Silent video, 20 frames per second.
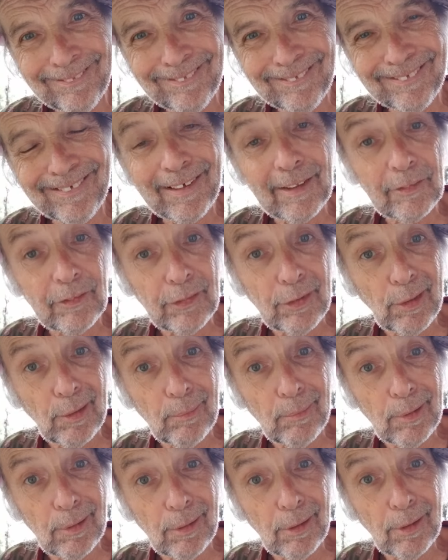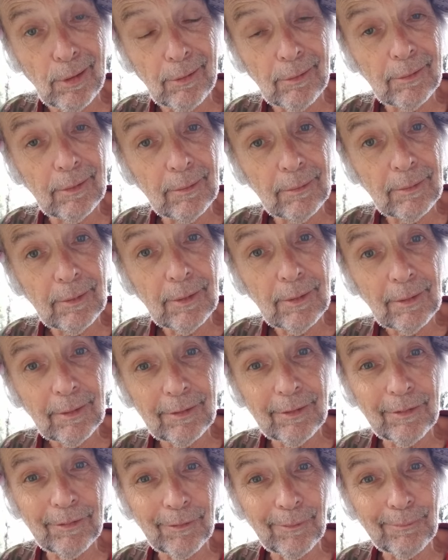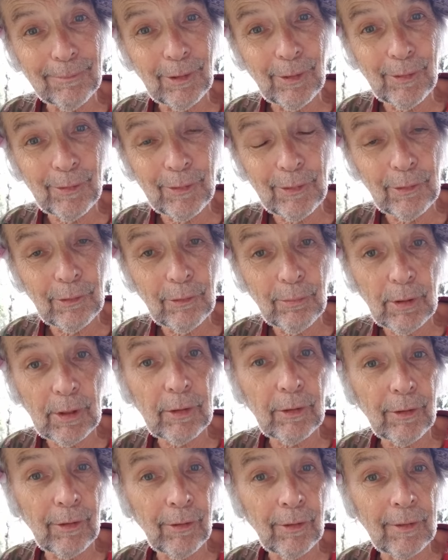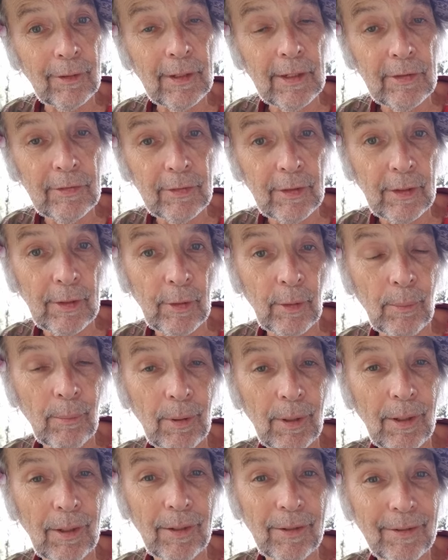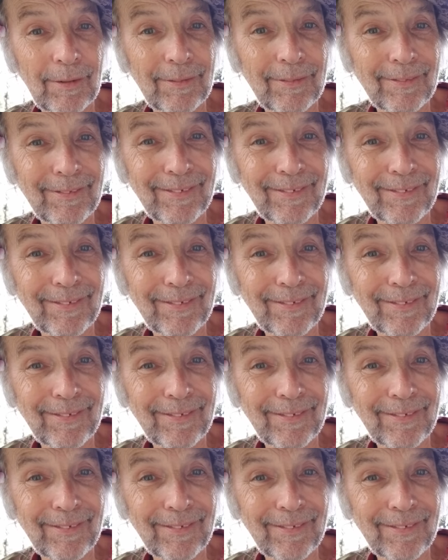like a JBL, you know, Bluetooth speaker, or at least earbuds,